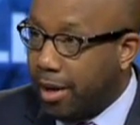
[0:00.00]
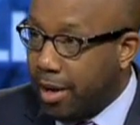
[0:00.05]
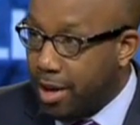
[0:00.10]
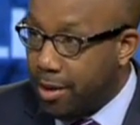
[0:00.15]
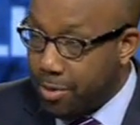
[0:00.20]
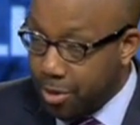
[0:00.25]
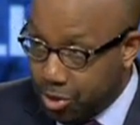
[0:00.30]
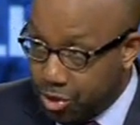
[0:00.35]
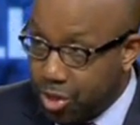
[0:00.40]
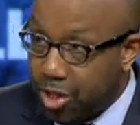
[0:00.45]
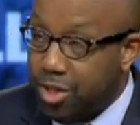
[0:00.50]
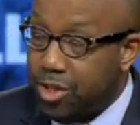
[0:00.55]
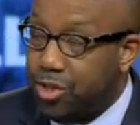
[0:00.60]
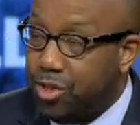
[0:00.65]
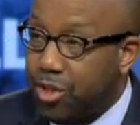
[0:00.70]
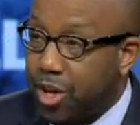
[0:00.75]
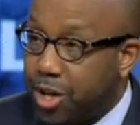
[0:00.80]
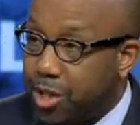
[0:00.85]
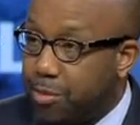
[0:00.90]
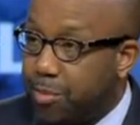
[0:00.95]
in the city's
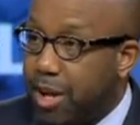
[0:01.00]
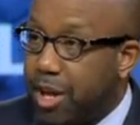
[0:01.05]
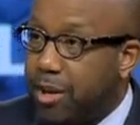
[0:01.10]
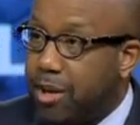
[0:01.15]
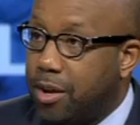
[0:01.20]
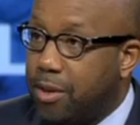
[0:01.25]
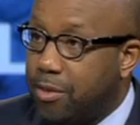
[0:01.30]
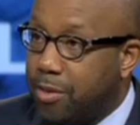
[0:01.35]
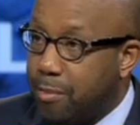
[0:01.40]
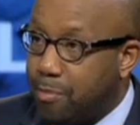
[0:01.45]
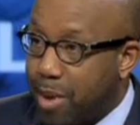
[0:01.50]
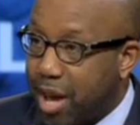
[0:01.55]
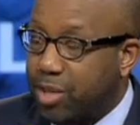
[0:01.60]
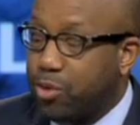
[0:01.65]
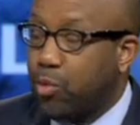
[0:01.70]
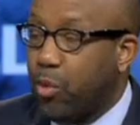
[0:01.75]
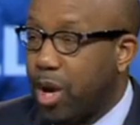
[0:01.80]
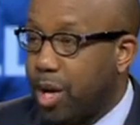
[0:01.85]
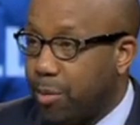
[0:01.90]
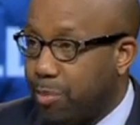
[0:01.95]
judgment, the
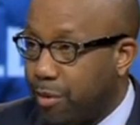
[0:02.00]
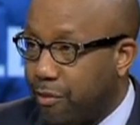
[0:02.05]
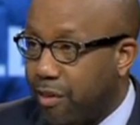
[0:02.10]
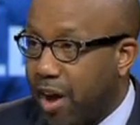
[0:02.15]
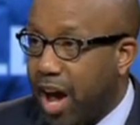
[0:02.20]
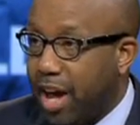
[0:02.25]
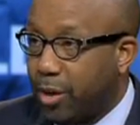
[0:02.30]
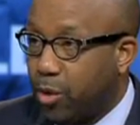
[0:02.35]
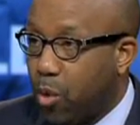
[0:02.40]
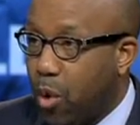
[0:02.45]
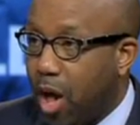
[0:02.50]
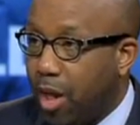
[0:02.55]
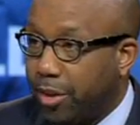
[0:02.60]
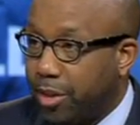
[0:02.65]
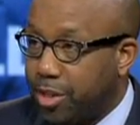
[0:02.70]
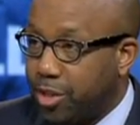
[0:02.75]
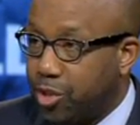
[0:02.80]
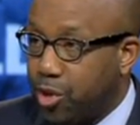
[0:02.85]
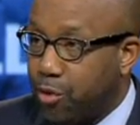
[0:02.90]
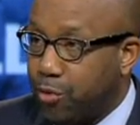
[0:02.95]
best way to provide
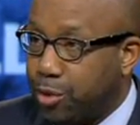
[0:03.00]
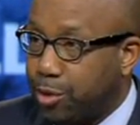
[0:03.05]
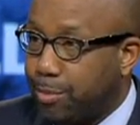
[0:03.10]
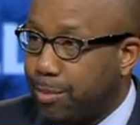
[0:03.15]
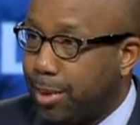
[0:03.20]
quality service,